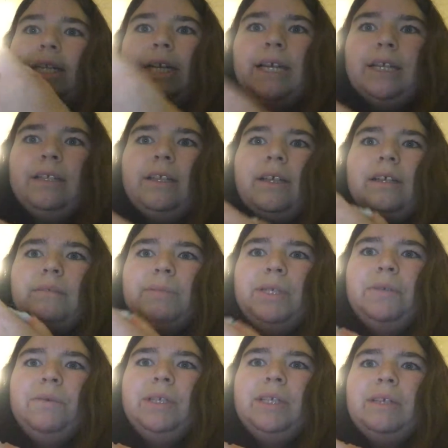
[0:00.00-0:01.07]
dialogue
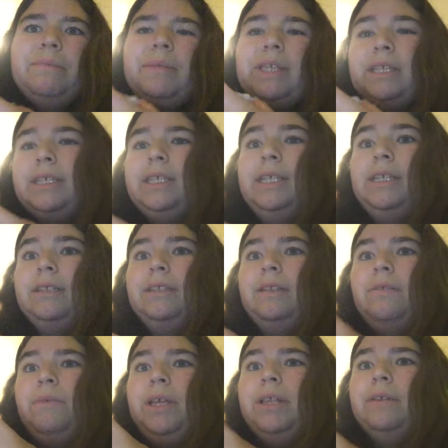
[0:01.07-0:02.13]
between them and
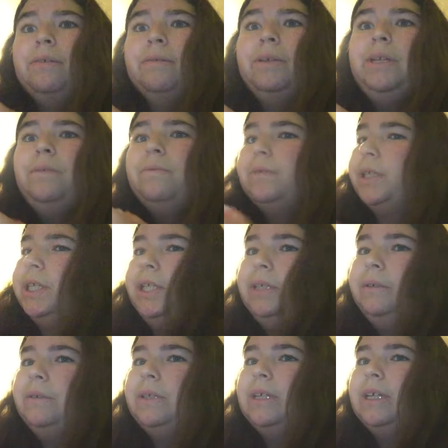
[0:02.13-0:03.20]
the way they're written were
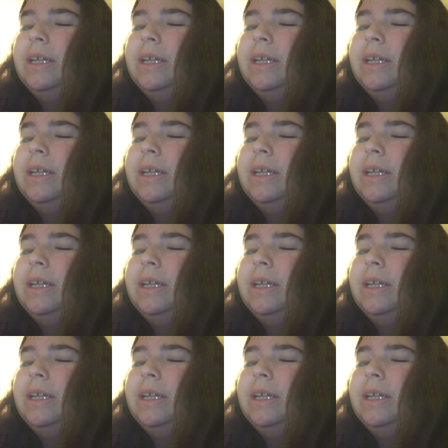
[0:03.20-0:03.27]
cute.